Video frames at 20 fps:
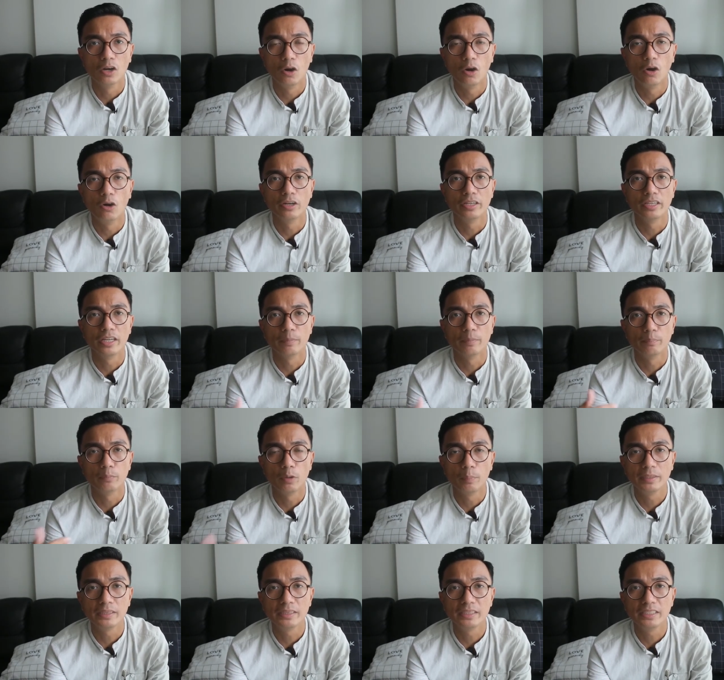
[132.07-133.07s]
on their
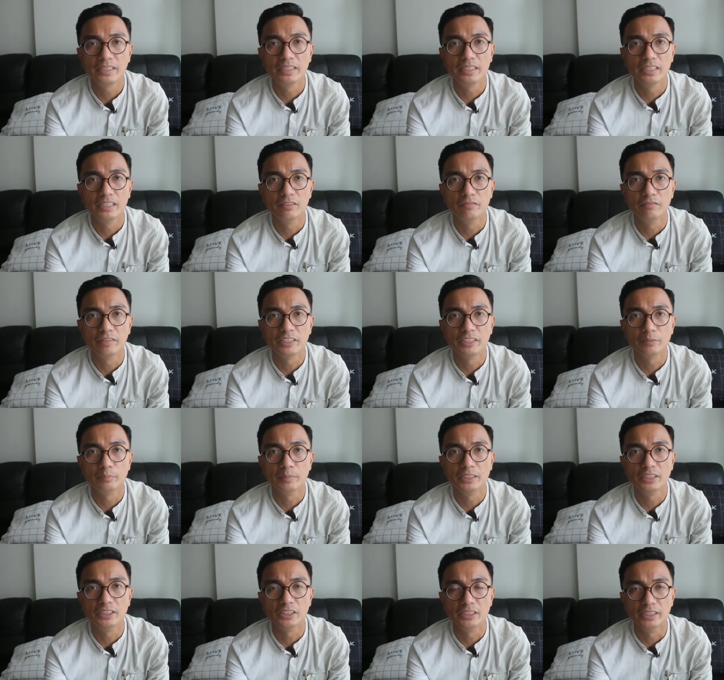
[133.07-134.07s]
property
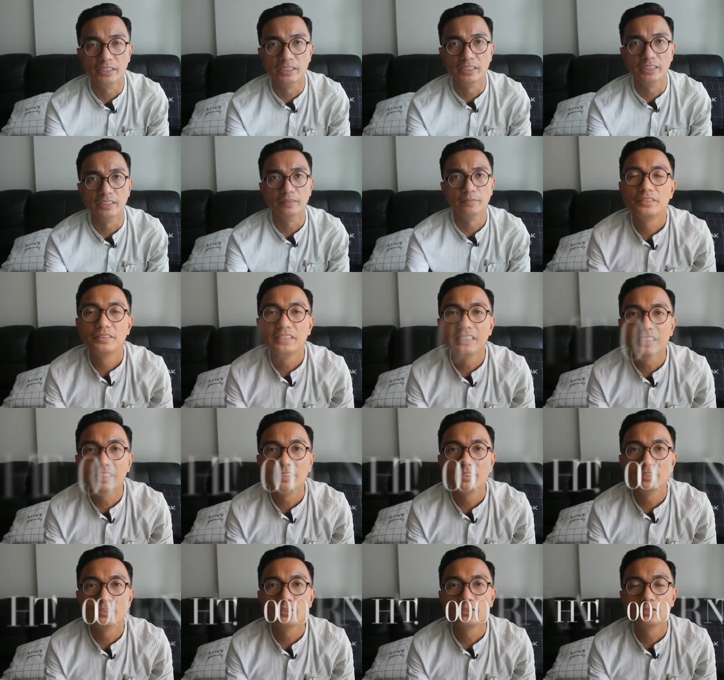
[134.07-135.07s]
investment journey.
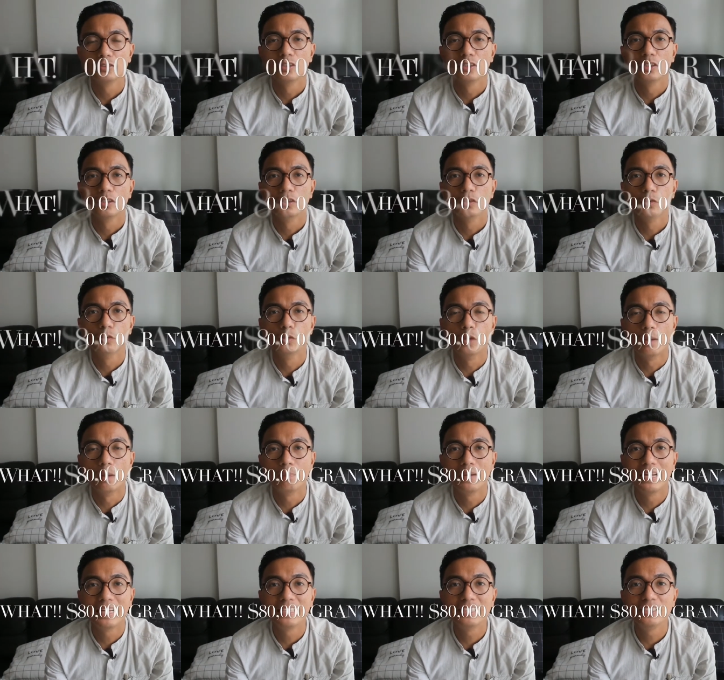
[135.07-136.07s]
Singles who are
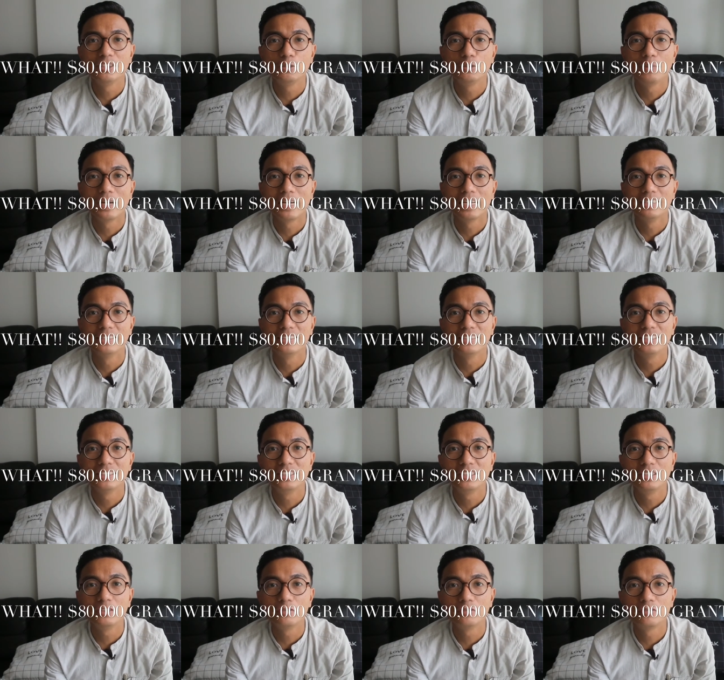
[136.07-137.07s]
planning to buy a
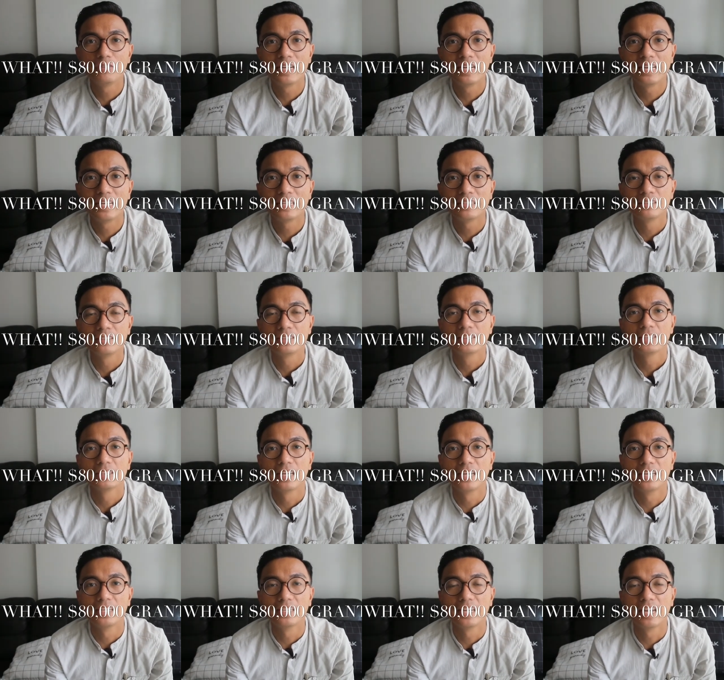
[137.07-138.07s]
resale
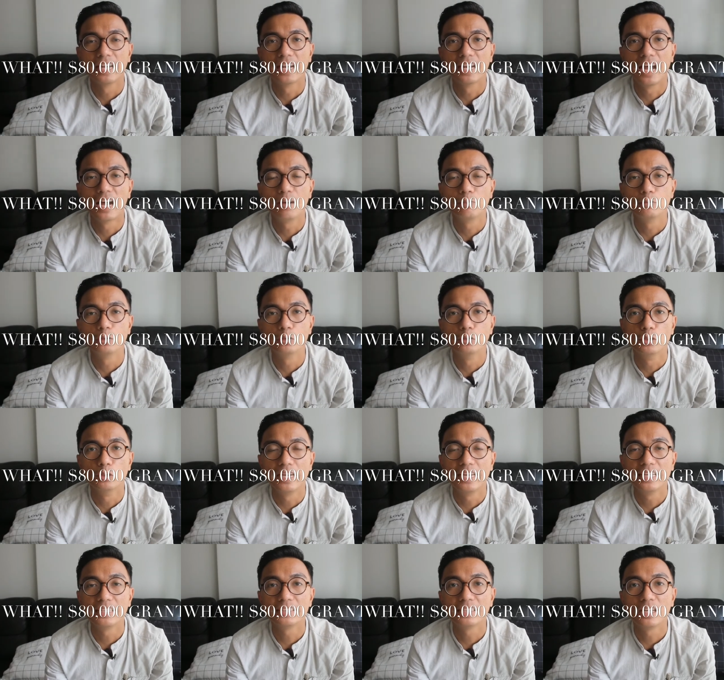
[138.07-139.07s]
HDB are eligible to
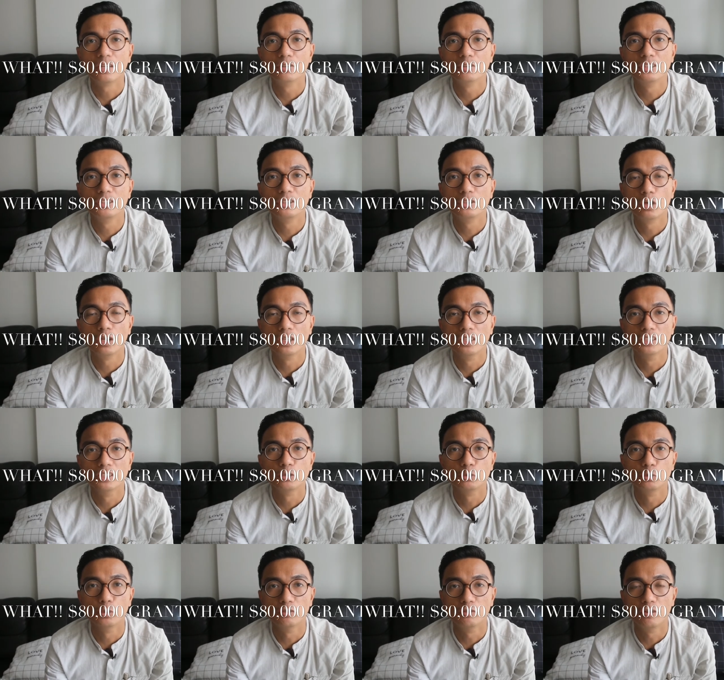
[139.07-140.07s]
get
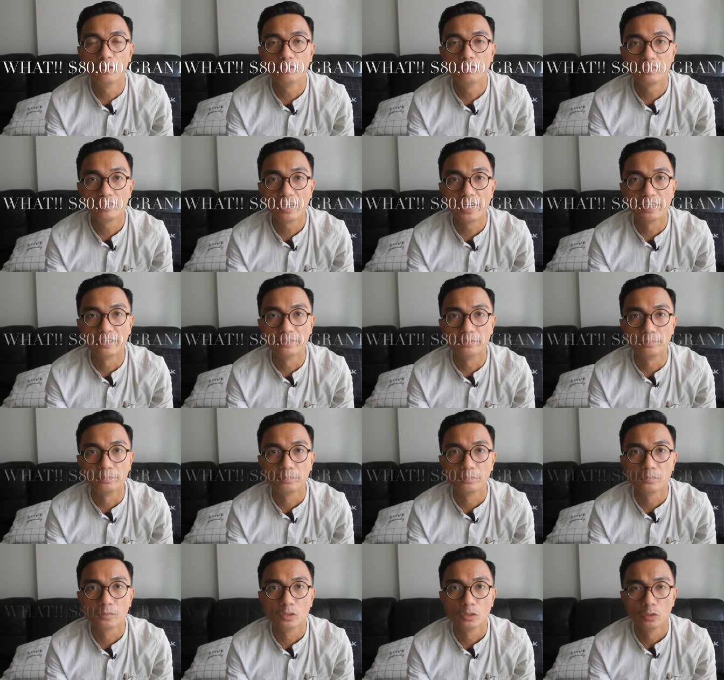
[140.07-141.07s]
80,000 worth of grant.
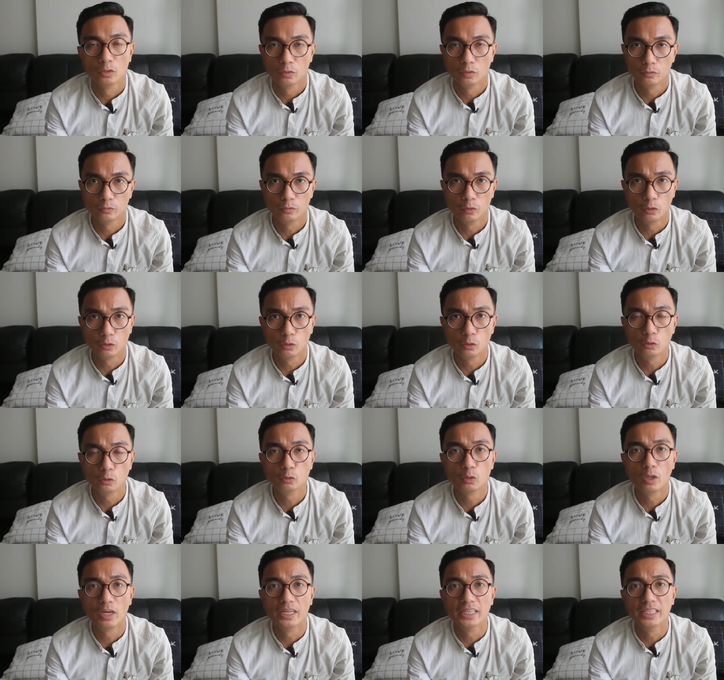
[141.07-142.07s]
For those
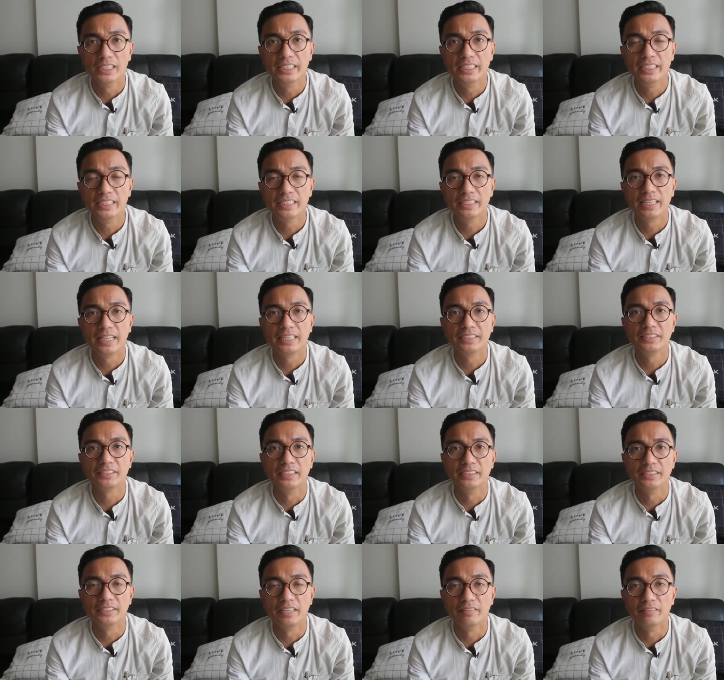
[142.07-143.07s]
who are earning less
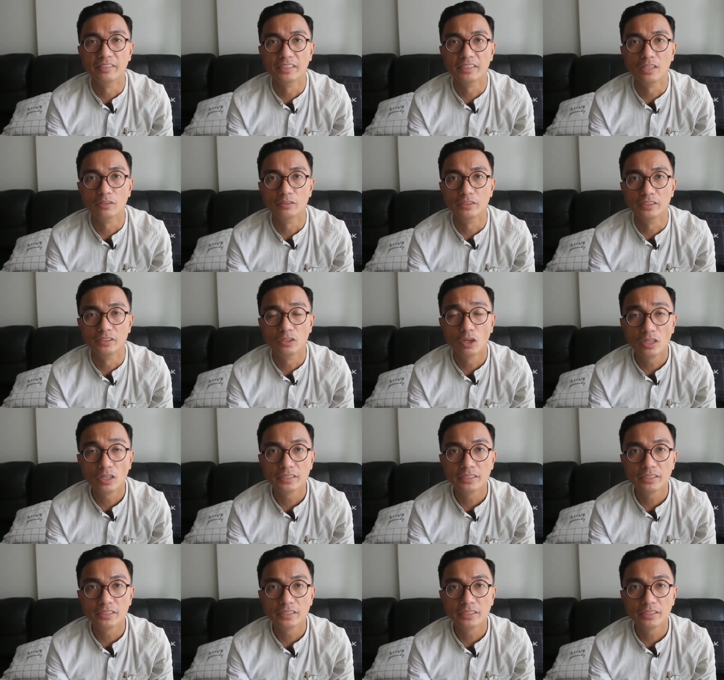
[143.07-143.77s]
than $7,000,